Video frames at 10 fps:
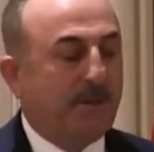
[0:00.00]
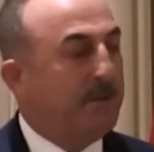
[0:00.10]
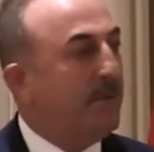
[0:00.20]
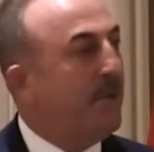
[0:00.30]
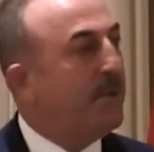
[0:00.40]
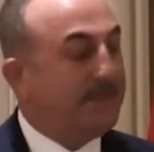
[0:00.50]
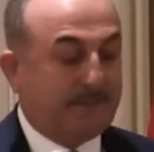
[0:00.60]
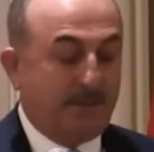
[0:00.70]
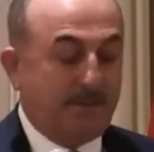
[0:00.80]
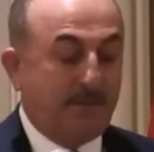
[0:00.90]
No less
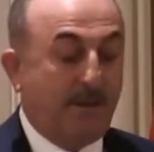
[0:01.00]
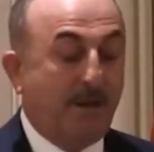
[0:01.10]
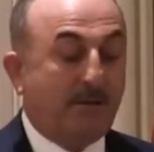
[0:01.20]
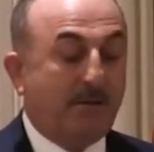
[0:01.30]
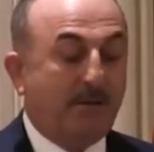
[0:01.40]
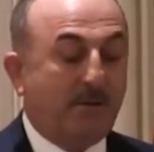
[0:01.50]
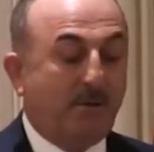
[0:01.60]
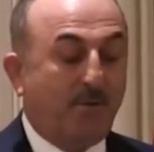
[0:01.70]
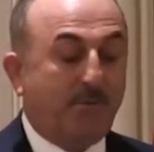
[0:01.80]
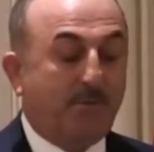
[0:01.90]
than 18
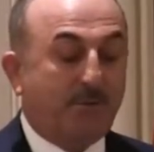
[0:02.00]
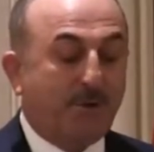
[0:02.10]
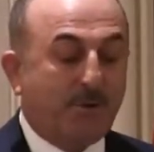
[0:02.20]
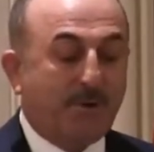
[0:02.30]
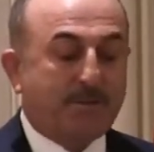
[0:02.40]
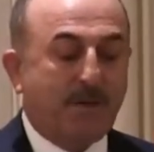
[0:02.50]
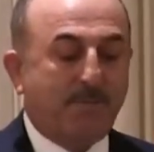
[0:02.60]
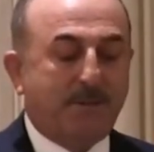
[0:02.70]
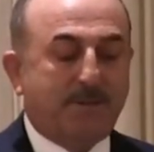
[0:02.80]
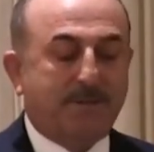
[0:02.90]
of Turkey's
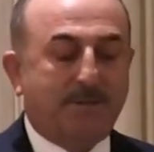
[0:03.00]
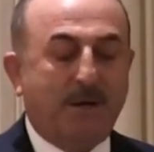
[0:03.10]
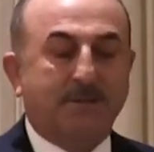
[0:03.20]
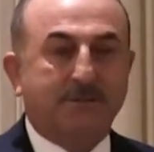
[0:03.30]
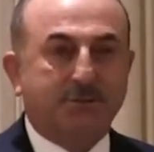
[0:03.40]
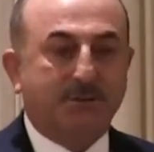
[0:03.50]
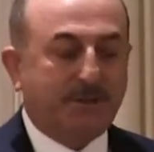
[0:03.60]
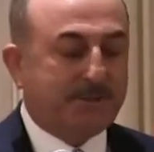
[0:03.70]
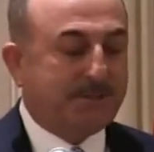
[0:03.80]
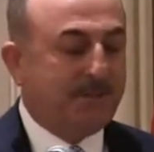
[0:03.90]
embassies are
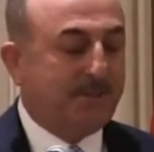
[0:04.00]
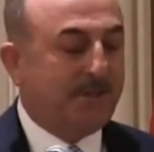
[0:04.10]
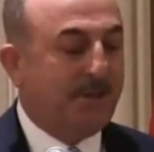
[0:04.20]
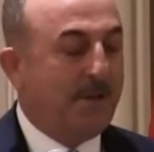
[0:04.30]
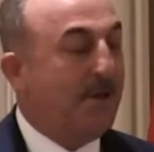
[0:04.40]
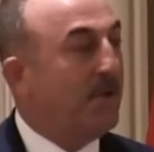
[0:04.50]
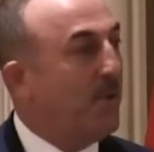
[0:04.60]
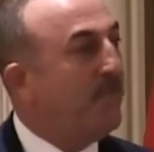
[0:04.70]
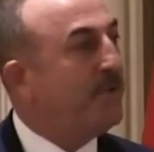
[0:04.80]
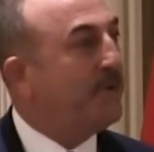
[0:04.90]
situated in
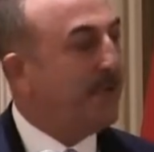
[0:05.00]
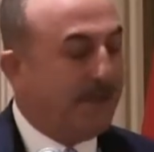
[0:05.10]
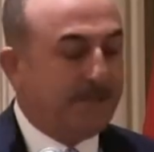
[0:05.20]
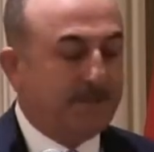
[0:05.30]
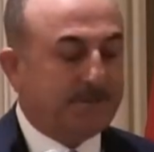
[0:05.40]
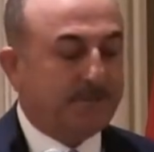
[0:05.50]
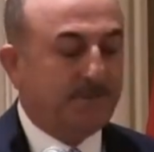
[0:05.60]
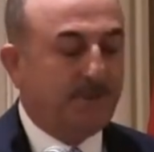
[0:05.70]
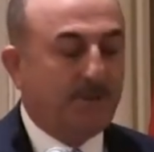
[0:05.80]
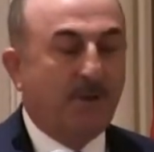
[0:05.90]
conflict areas.
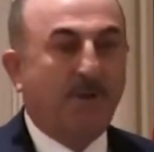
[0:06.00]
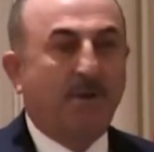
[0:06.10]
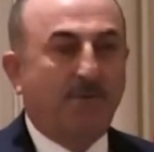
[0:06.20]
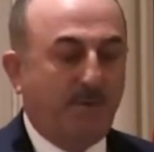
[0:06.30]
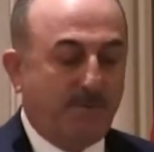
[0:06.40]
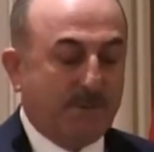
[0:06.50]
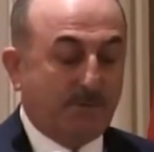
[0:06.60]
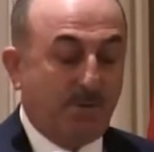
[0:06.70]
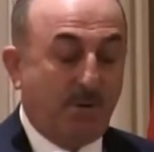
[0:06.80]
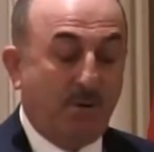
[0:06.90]
We
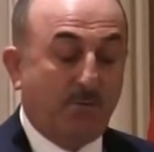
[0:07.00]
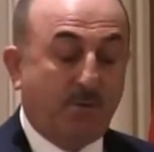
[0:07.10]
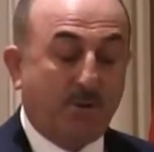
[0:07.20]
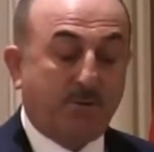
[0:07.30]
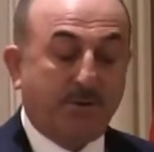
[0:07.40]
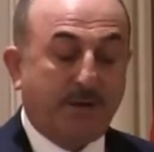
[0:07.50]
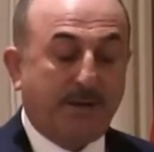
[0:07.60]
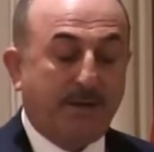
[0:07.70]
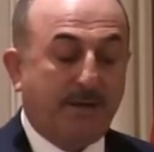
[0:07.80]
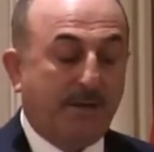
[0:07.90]
must all work
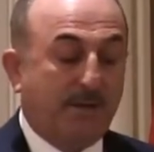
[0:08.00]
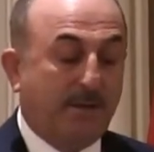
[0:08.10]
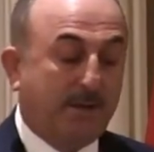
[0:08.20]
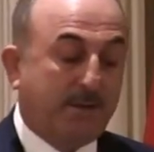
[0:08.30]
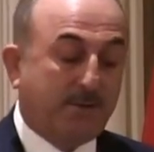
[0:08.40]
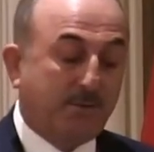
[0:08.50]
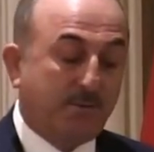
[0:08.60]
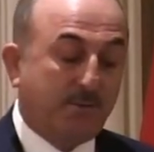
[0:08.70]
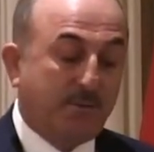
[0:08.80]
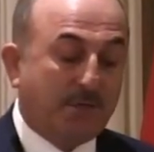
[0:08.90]
together
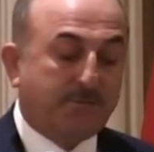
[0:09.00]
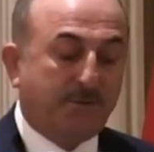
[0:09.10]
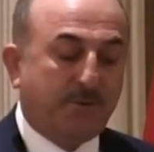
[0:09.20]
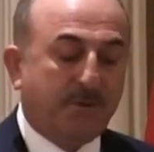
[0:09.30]
to peacefully